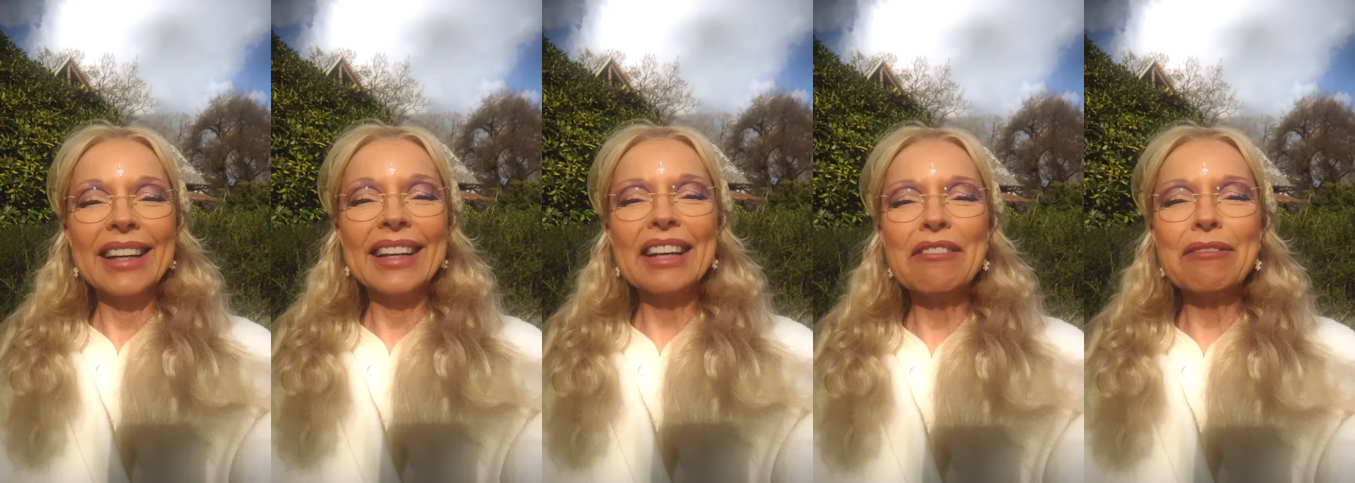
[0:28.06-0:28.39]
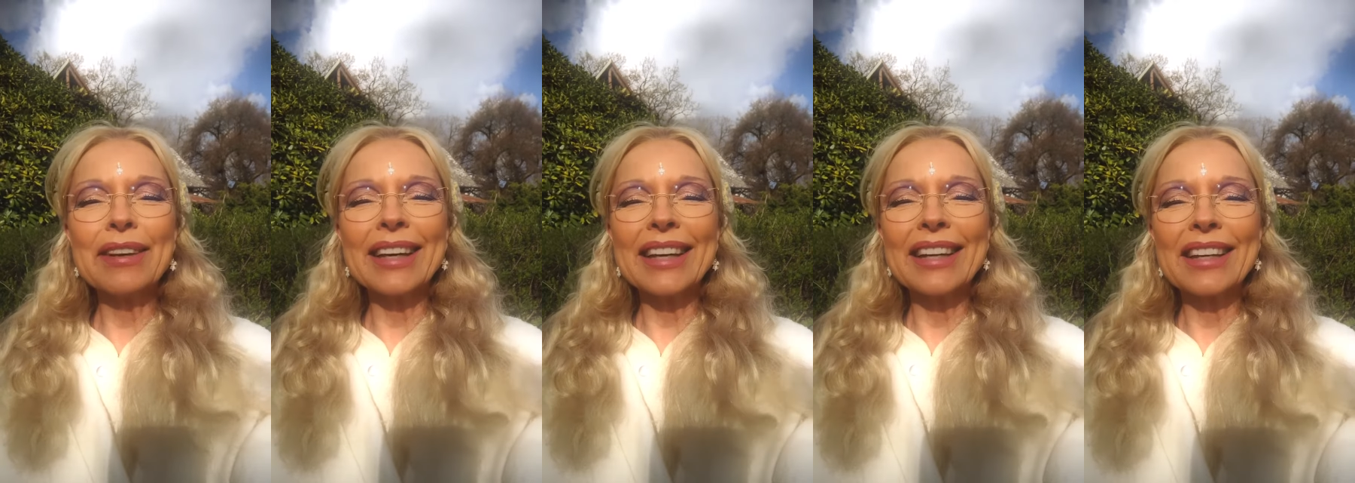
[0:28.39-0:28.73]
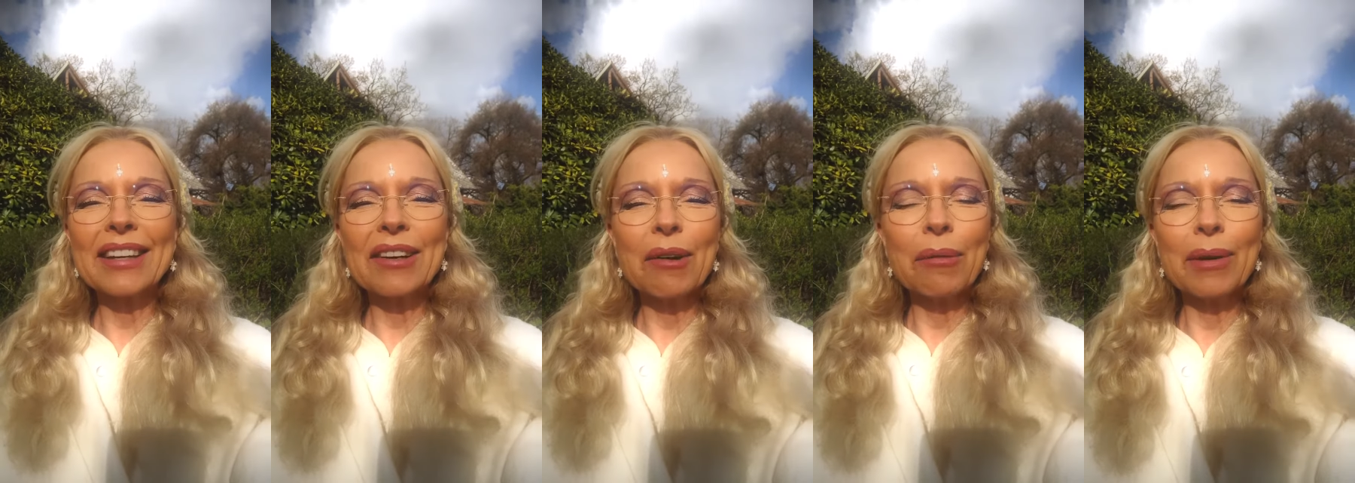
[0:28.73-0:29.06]

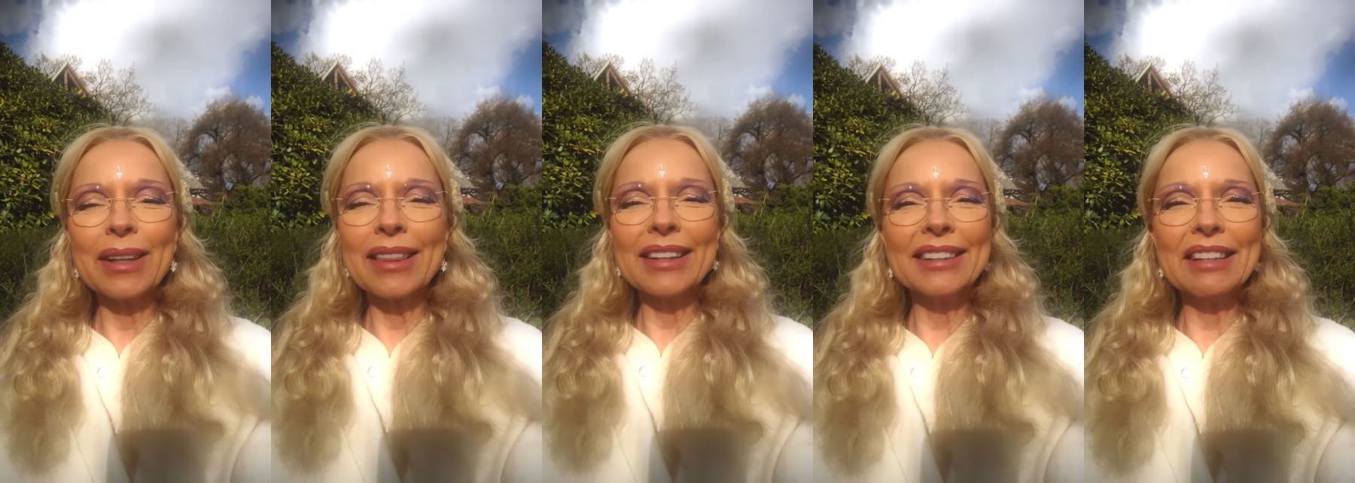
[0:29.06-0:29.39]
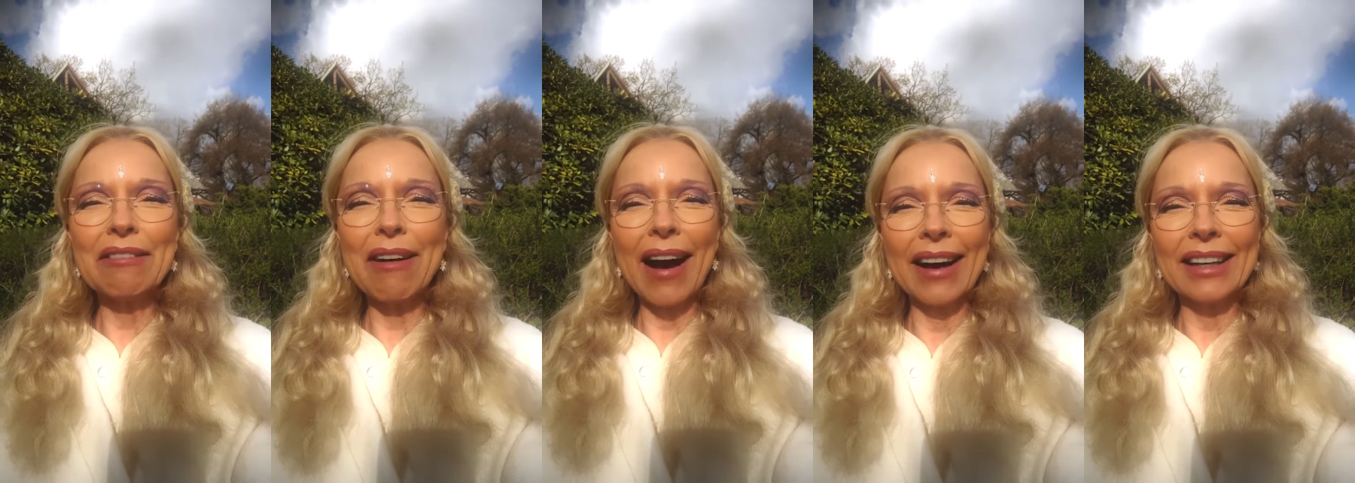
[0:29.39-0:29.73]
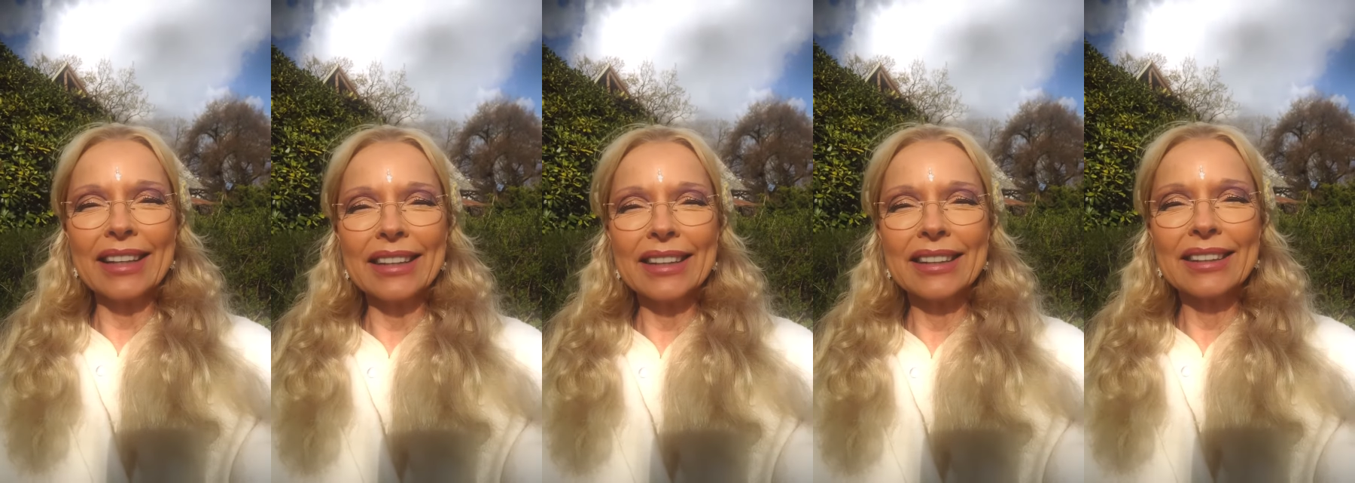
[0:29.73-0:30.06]
Living with the
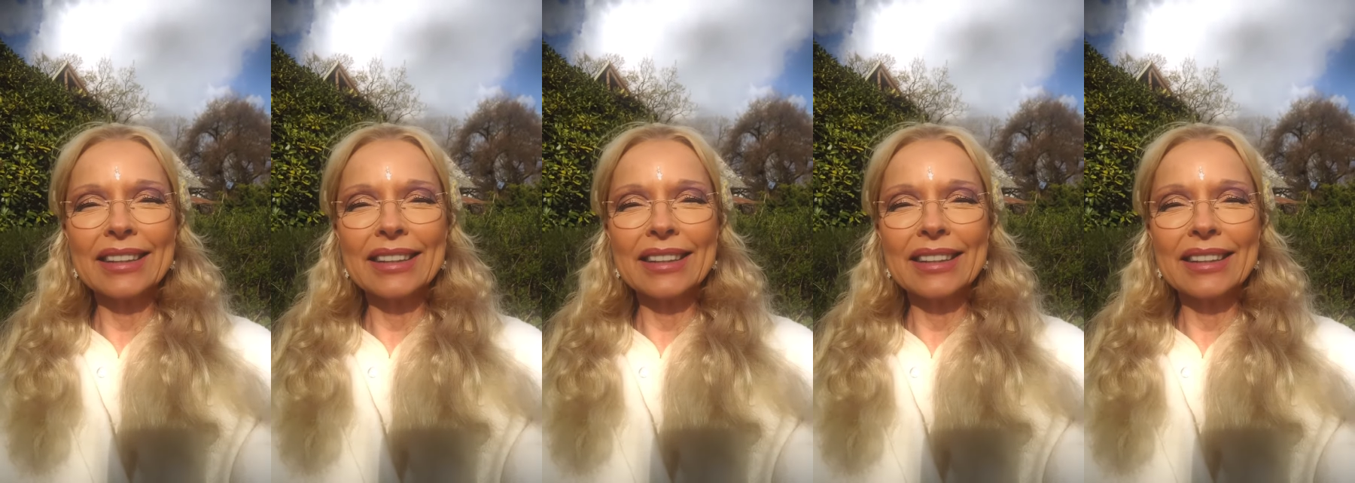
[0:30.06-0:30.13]
Divine.